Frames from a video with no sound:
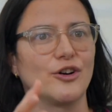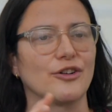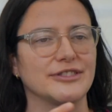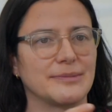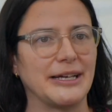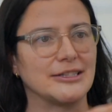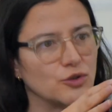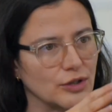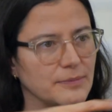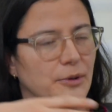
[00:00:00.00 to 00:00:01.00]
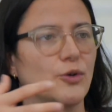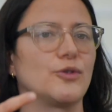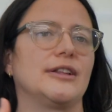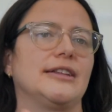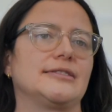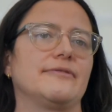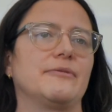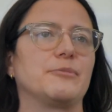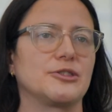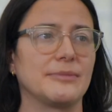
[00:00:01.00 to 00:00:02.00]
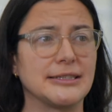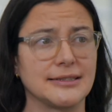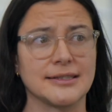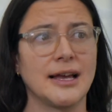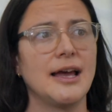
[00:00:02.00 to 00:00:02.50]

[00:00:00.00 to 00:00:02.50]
lot of space to explore all these different possibilities.